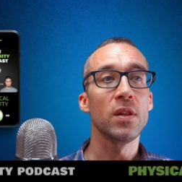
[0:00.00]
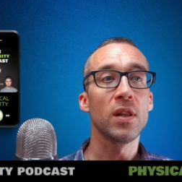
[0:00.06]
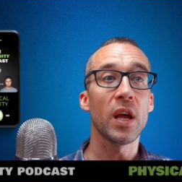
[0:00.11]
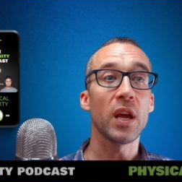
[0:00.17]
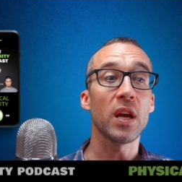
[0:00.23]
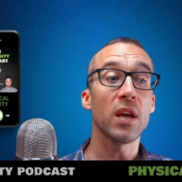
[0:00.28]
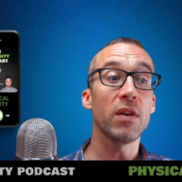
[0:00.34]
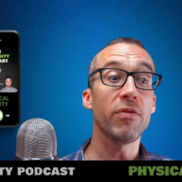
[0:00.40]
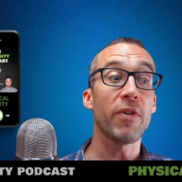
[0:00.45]

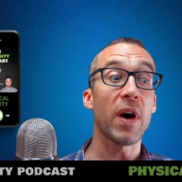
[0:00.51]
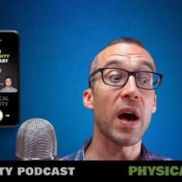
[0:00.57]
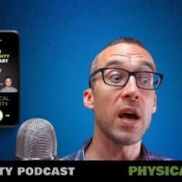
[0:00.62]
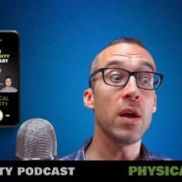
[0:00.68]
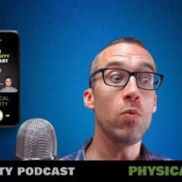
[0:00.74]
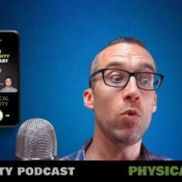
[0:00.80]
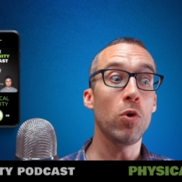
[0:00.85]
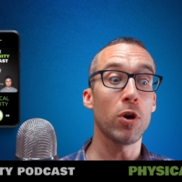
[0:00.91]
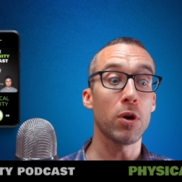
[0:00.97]
Like if I
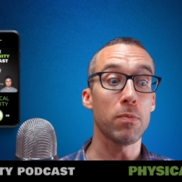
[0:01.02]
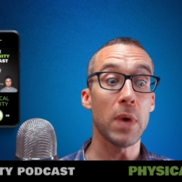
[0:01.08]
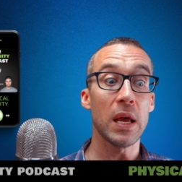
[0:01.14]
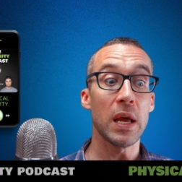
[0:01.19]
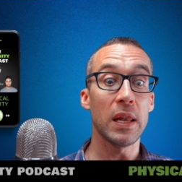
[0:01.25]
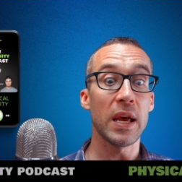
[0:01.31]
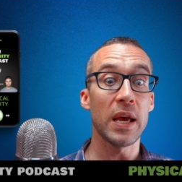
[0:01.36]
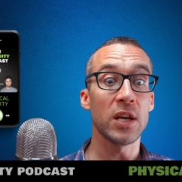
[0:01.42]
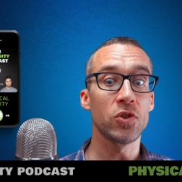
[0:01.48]
work my
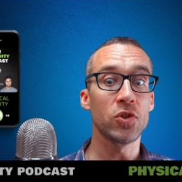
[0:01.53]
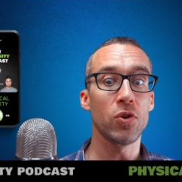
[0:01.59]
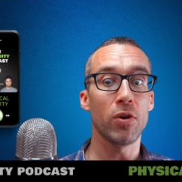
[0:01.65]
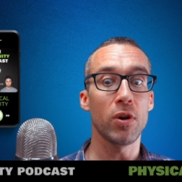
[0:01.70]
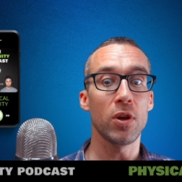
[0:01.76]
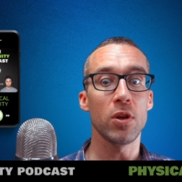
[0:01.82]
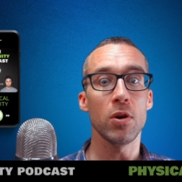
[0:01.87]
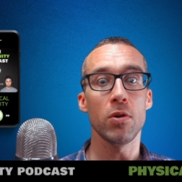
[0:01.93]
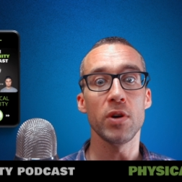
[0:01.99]
legs
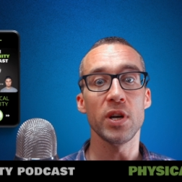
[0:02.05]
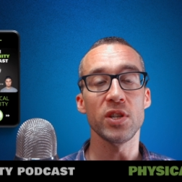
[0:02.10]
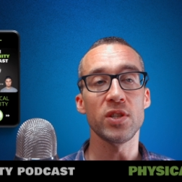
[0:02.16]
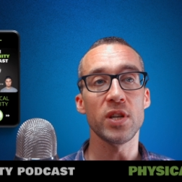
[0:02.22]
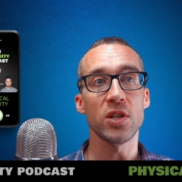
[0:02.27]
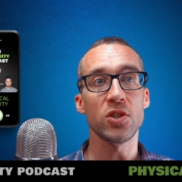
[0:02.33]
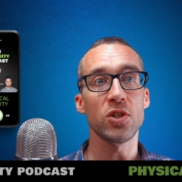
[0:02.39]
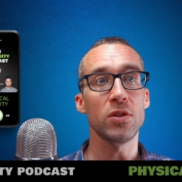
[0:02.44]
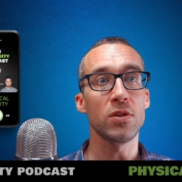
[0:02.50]
during a yoga
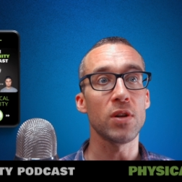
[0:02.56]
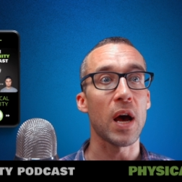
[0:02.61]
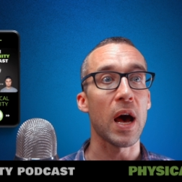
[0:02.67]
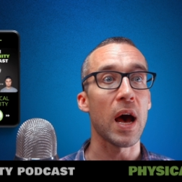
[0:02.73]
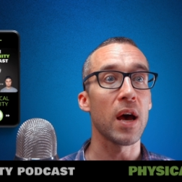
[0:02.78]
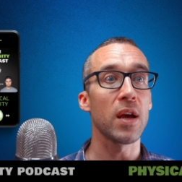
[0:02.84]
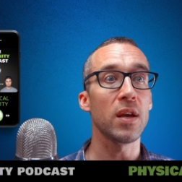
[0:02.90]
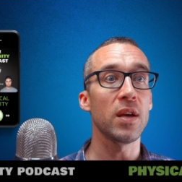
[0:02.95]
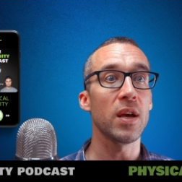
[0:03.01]
session,
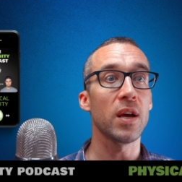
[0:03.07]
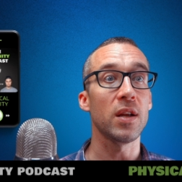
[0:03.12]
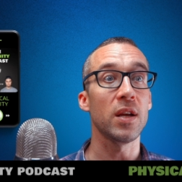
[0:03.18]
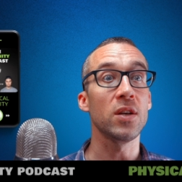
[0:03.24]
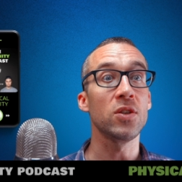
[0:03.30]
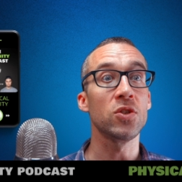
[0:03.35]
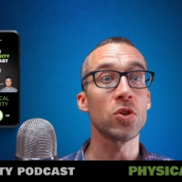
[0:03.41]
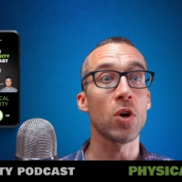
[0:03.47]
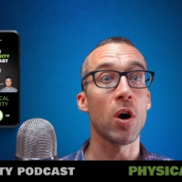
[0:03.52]
I get
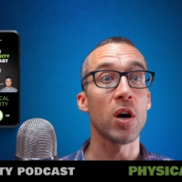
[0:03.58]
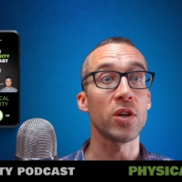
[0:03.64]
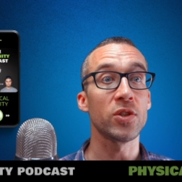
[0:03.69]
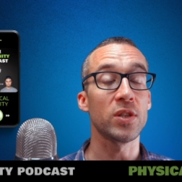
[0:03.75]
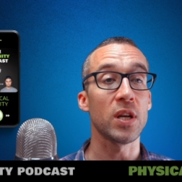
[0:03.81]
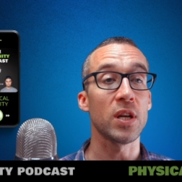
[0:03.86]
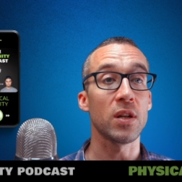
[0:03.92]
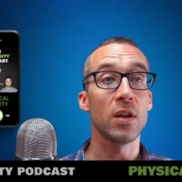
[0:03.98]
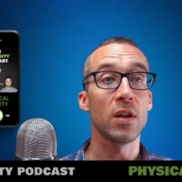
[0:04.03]

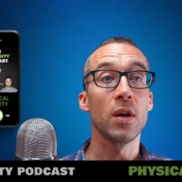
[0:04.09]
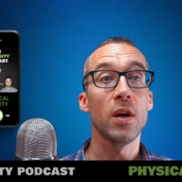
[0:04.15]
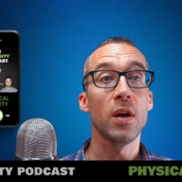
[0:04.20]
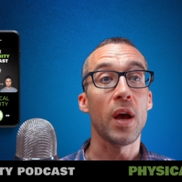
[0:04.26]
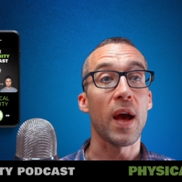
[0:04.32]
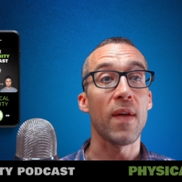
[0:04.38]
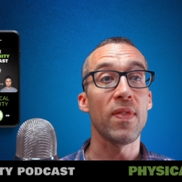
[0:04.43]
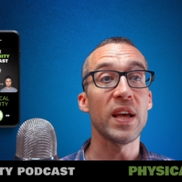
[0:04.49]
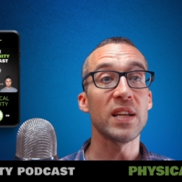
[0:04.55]
exhausted,
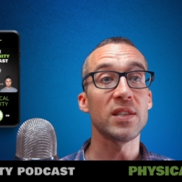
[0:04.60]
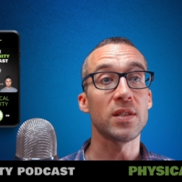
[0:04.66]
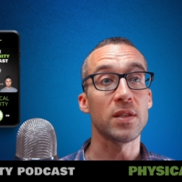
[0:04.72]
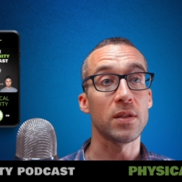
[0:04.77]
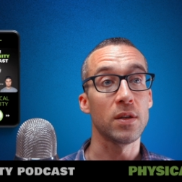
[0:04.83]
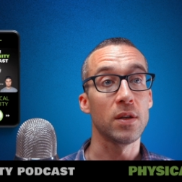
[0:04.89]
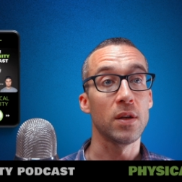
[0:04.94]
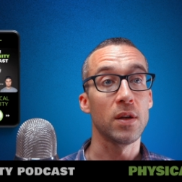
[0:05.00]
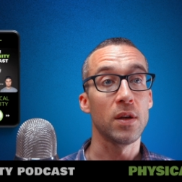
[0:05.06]
and that's
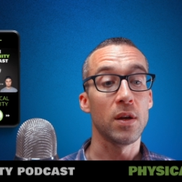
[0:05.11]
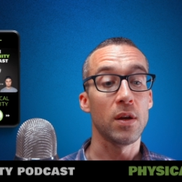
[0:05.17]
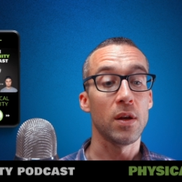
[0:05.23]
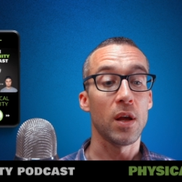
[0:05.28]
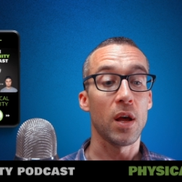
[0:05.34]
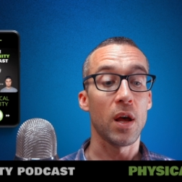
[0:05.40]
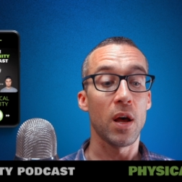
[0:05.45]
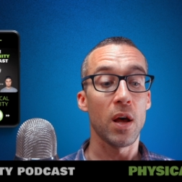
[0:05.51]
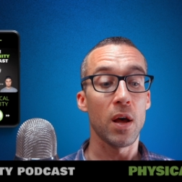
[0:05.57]

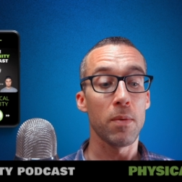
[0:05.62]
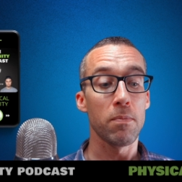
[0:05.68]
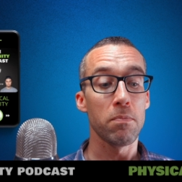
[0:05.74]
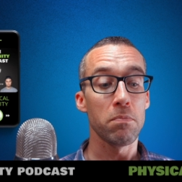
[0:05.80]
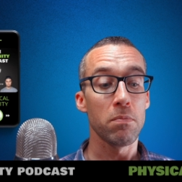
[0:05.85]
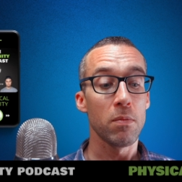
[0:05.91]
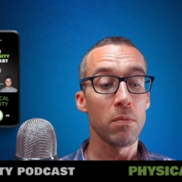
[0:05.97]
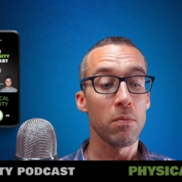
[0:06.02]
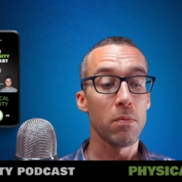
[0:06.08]
um,